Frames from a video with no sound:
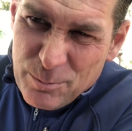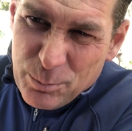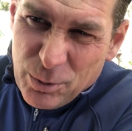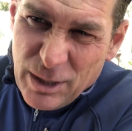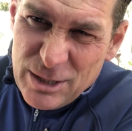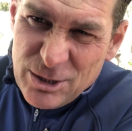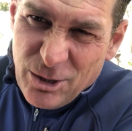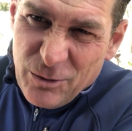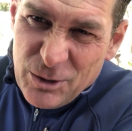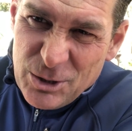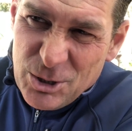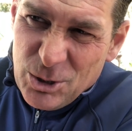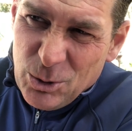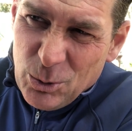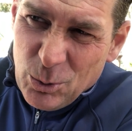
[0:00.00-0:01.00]
press on the
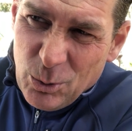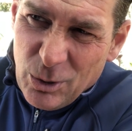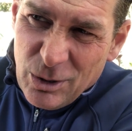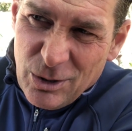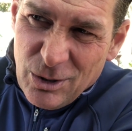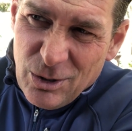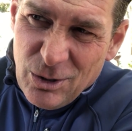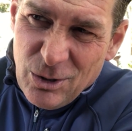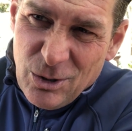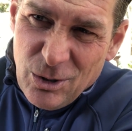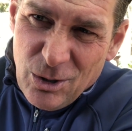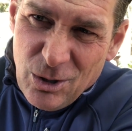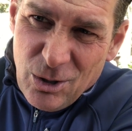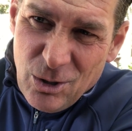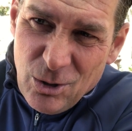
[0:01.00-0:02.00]
shoe,
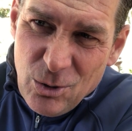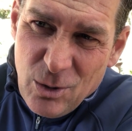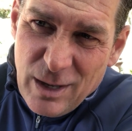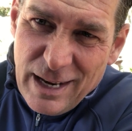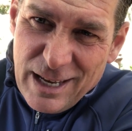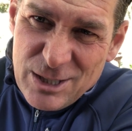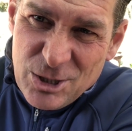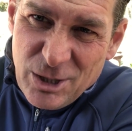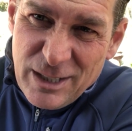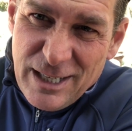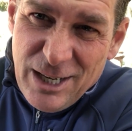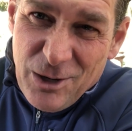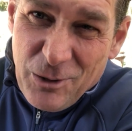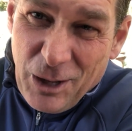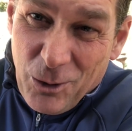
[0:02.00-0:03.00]
you can actually
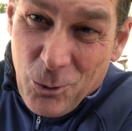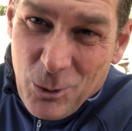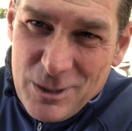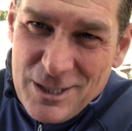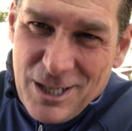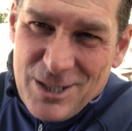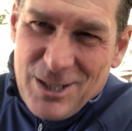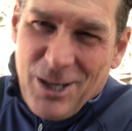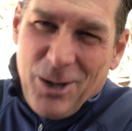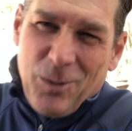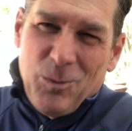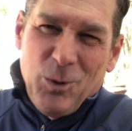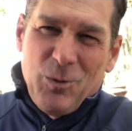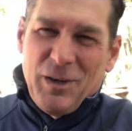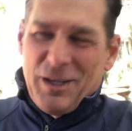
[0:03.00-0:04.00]
hear that Gore-Tex liner
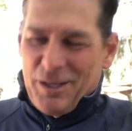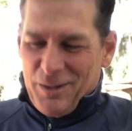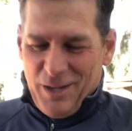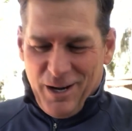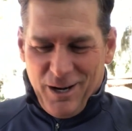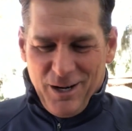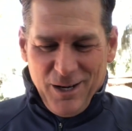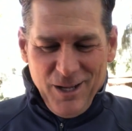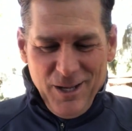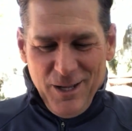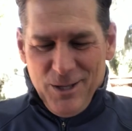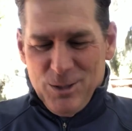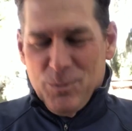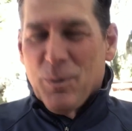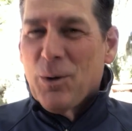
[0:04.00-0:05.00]
moving in there.
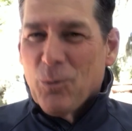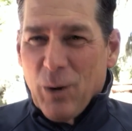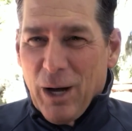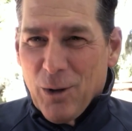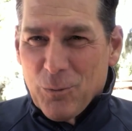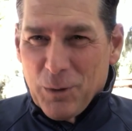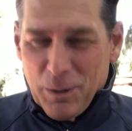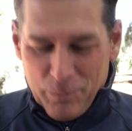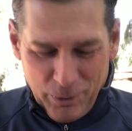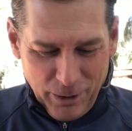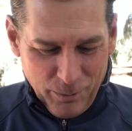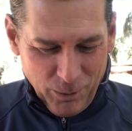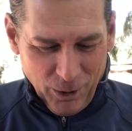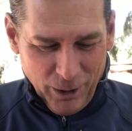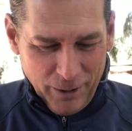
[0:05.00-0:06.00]
It's pretty wild when you put
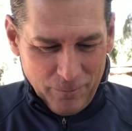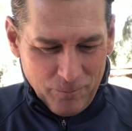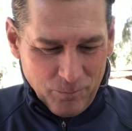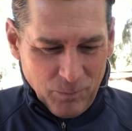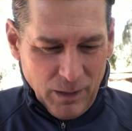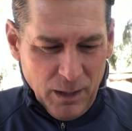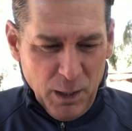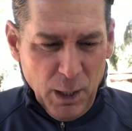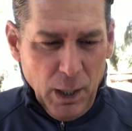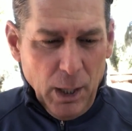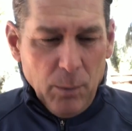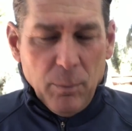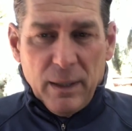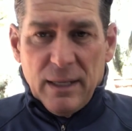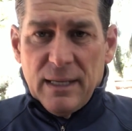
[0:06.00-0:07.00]
them on.
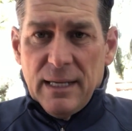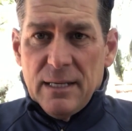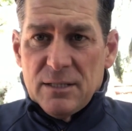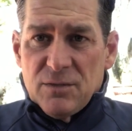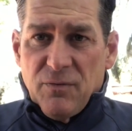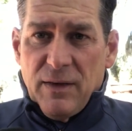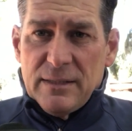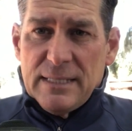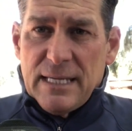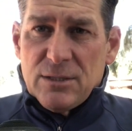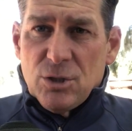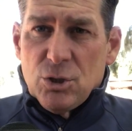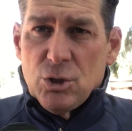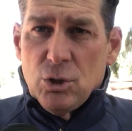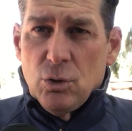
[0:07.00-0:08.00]
But again, it's a
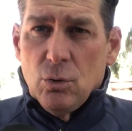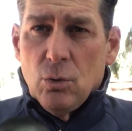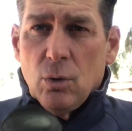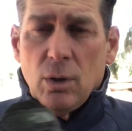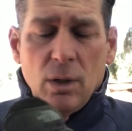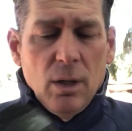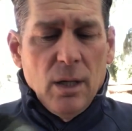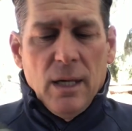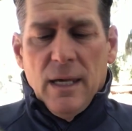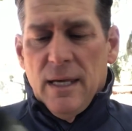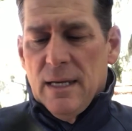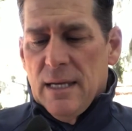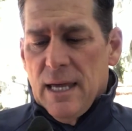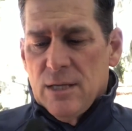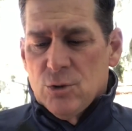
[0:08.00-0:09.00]
fantastic shoe.
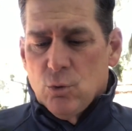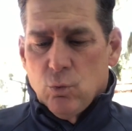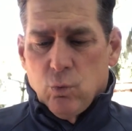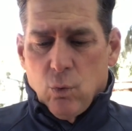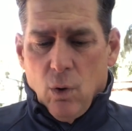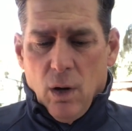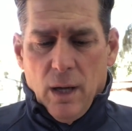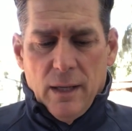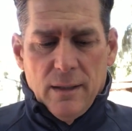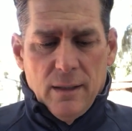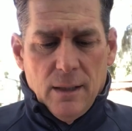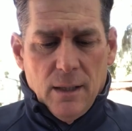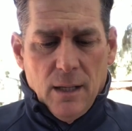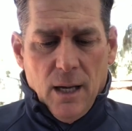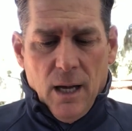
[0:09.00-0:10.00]
It has
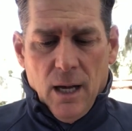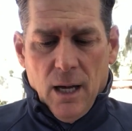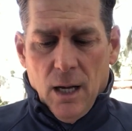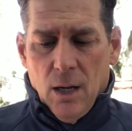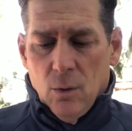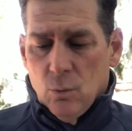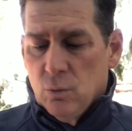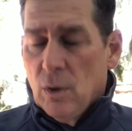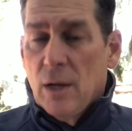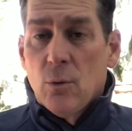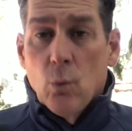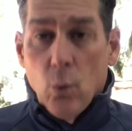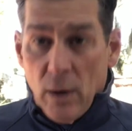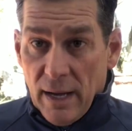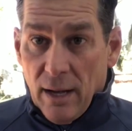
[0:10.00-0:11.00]
run
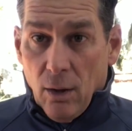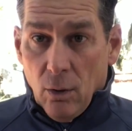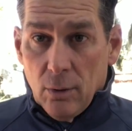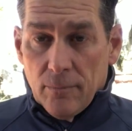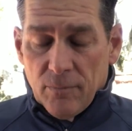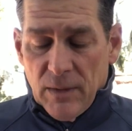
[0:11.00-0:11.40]
well.